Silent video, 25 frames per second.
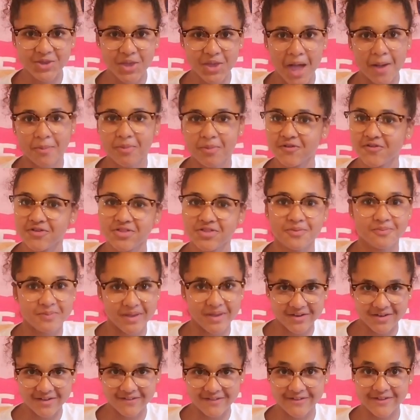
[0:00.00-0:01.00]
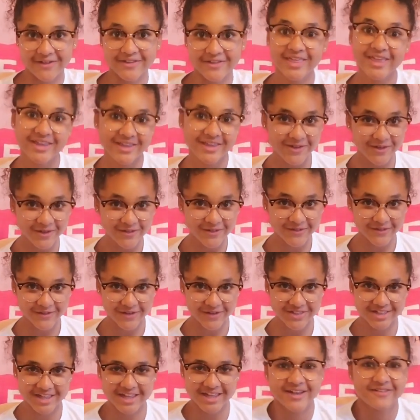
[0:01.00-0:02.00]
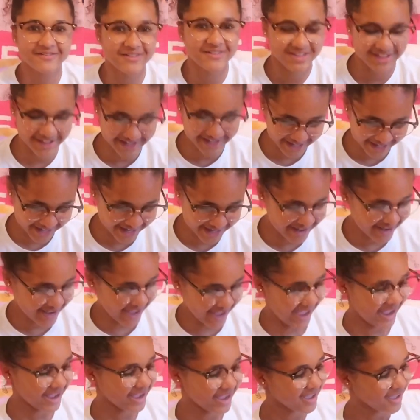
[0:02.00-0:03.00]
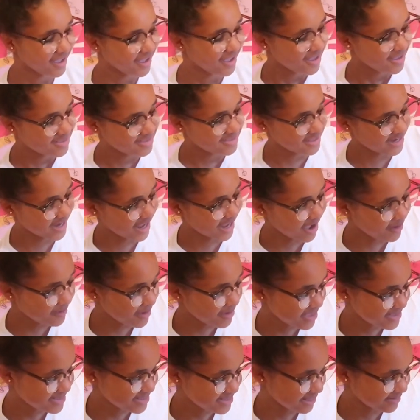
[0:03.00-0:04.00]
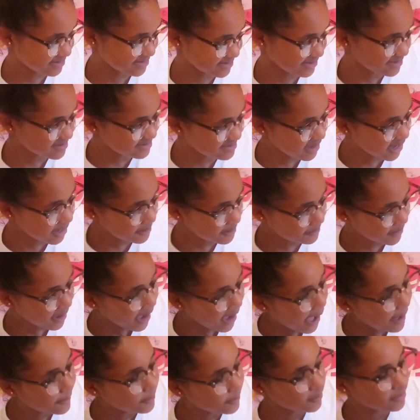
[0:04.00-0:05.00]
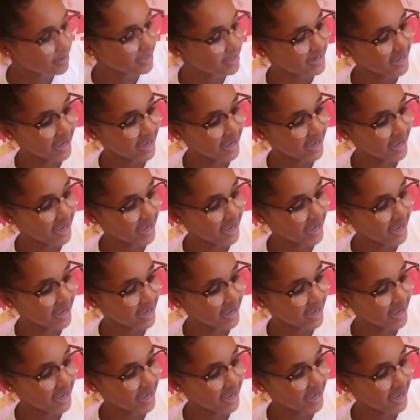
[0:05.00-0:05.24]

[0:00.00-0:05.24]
you, Apple, for the big reveal. Thank you all for watching. I'm really joking. Okay, so now it says designed by Apple in